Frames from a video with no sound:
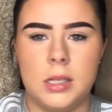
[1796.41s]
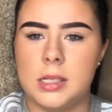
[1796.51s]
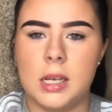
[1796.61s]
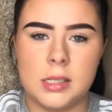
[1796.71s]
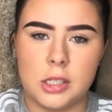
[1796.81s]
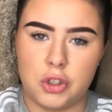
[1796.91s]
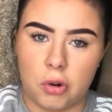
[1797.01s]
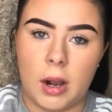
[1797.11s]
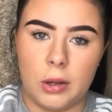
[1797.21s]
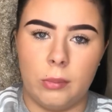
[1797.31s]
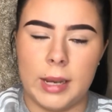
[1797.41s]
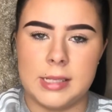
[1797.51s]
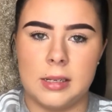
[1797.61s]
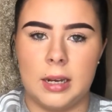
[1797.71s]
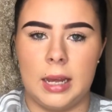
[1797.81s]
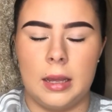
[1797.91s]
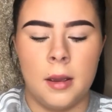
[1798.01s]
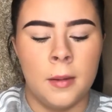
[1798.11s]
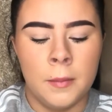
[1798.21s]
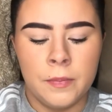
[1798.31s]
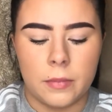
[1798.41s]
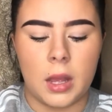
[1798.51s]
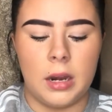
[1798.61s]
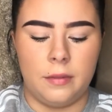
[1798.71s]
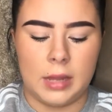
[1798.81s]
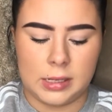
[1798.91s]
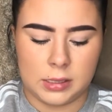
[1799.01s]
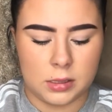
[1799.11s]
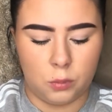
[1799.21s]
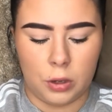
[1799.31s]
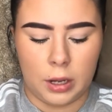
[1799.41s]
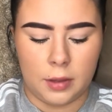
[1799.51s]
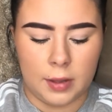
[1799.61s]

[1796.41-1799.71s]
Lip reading: It's a trial basically, and if that doesn't work,